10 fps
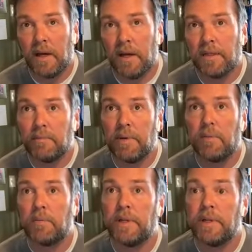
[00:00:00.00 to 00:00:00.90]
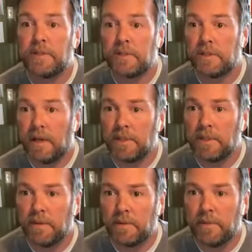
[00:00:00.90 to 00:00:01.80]
I think, probably just
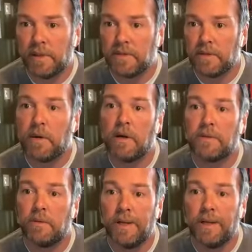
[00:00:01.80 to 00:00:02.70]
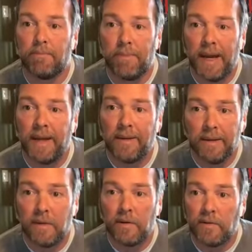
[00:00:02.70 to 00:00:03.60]
skeptical because there are so many bad
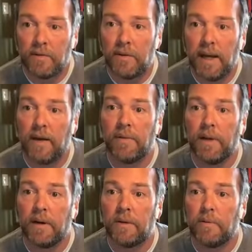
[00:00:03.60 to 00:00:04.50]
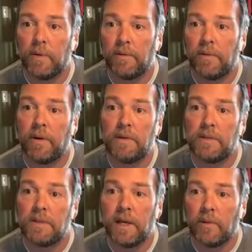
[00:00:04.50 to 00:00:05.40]
deals out there with regards
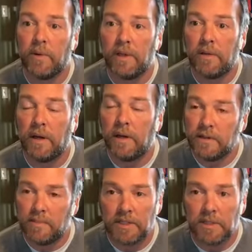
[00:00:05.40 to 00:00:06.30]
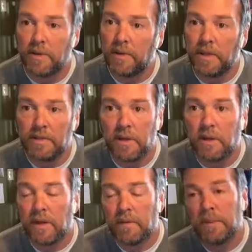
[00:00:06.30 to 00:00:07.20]
to equity, uh, especially with like
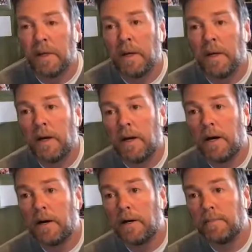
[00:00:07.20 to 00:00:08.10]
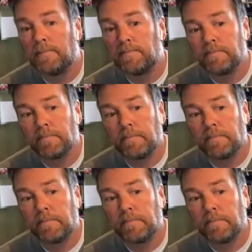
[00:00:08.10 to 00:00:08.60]
startups. Um,